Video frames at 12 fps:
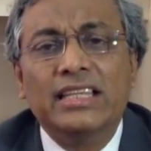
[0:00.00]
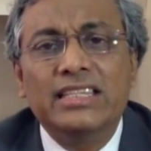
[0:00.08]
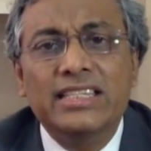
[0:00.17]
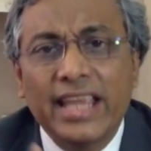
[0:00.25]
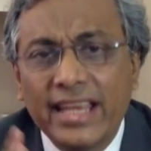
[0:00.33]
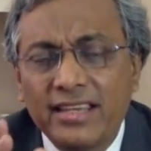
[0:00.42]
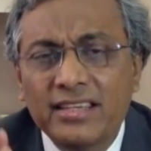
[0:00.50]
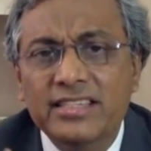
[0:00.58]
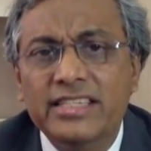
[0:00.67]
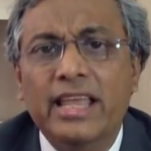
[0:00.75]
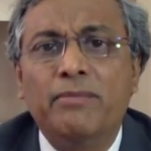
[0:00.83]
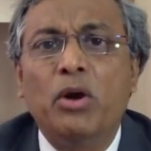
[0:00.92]
change
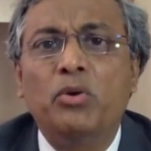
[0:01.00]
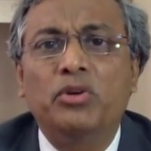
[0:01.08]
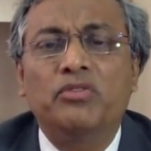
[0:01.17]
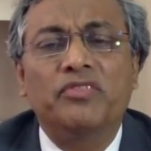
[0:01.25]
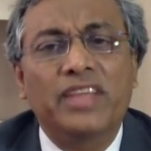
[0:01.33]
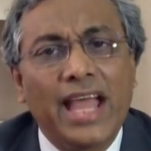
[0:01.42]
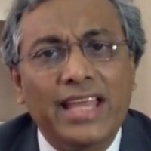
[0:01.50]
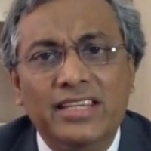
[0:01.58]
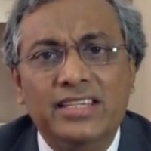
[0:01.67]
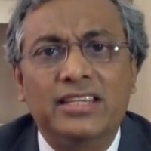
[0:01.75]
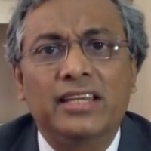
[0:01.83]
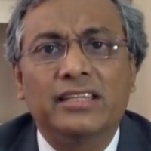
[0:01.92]
the amount of
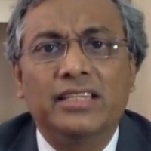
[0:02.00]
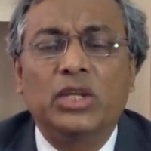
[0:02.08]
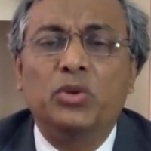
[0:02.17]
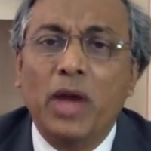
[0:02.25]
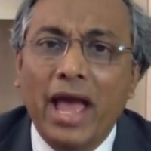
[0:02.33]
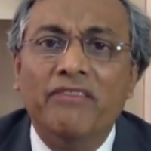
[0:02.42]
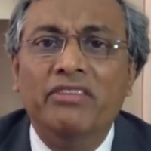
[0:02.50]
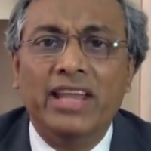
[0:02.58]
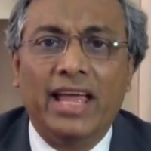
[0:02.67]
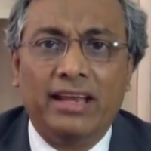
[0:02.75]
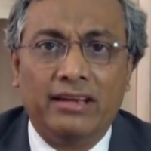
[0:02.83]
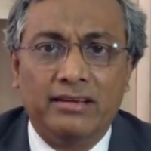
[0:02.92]
cash that you have in
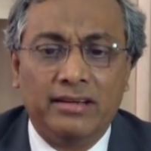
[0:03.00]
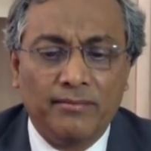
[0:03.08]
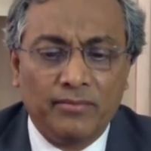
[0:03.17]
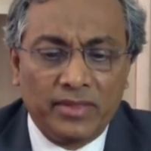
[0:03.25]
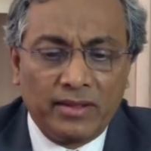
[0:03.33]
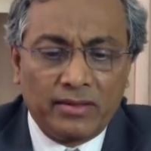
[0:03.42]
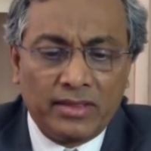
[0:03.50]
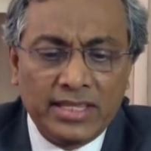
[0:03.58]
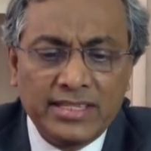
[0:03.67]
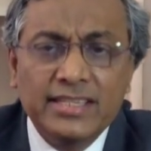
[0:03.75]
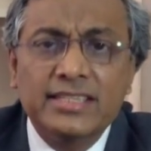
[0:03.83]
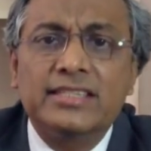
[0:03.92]
hand.
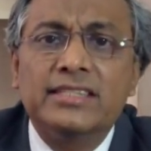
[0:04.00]
This is